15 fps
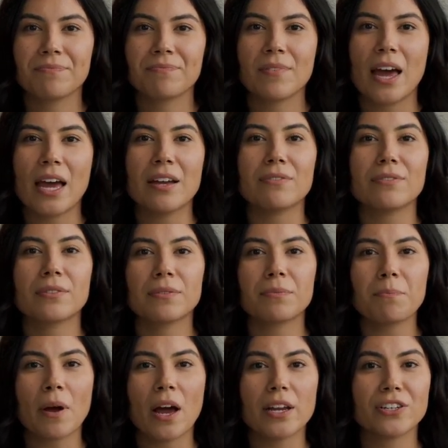5.
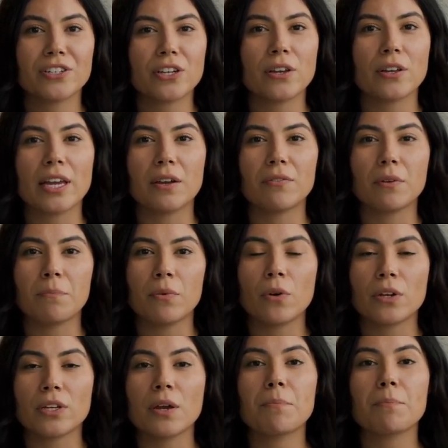Monitor and
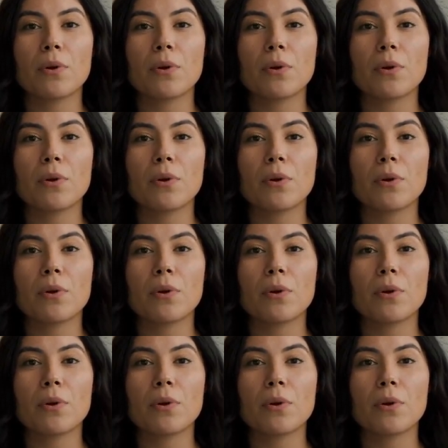report on